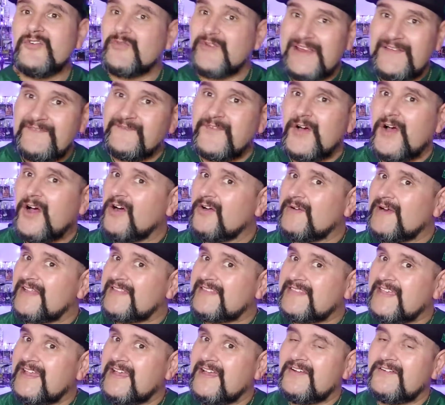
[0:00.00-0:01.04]
great fall
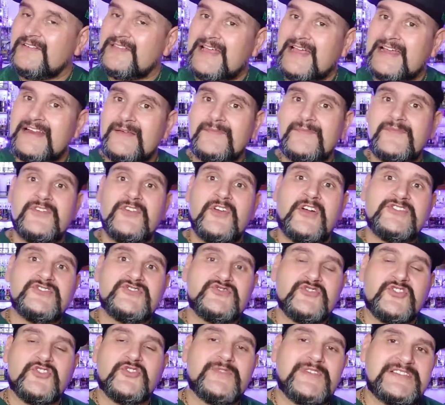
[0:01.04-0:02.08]
right there. Line up. Y'all
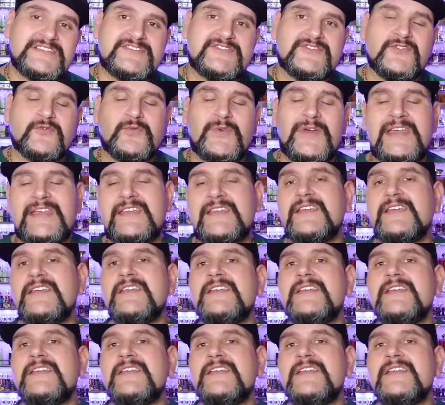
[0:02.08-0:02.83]
enjoy the rest of your week.